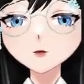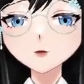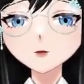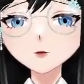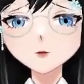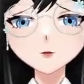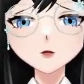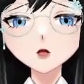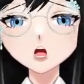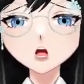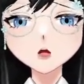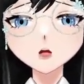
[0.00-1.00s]
do
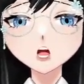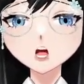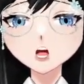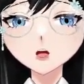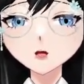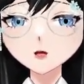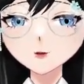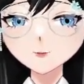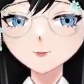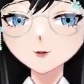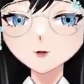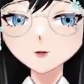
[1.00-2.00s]
not have
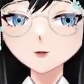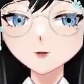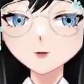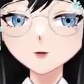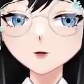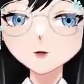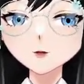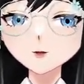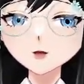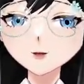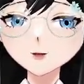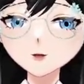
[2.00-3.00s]

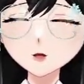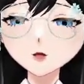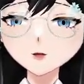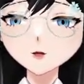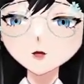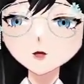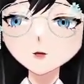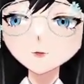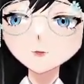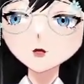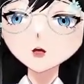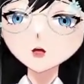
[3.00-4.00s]
transcription,
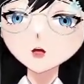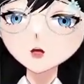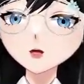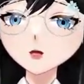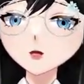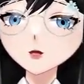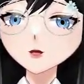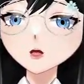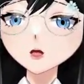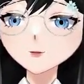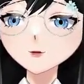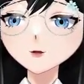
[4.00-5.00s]
because if
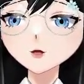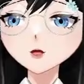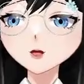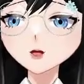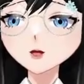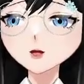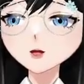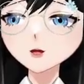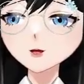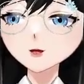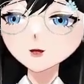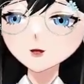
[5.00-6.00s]
you
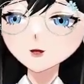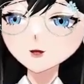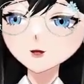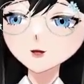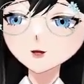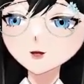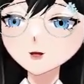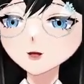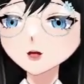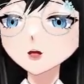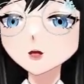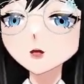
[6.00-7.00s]
deacetylate,
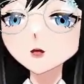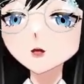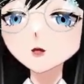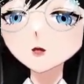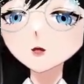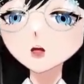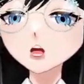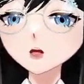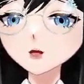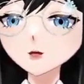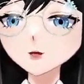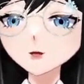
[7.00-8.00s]
then
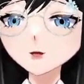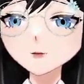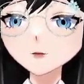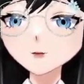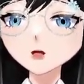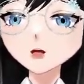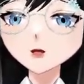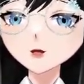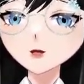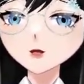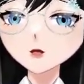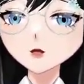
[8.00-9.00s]
you remove the
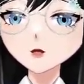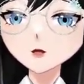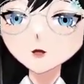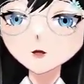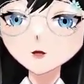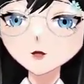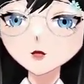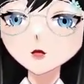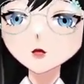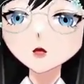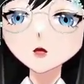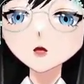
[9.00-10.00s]
acetyls.
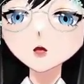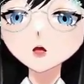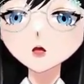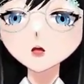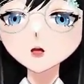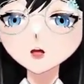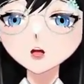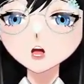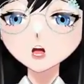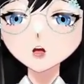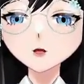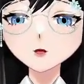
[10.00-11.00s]
The DNA can
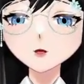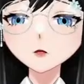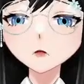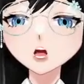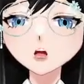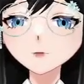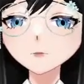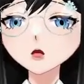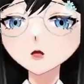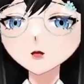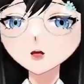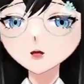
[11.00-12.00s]
just bind more
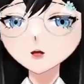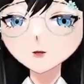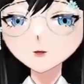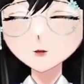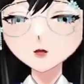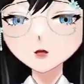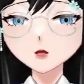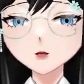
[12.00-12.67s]
tightly to the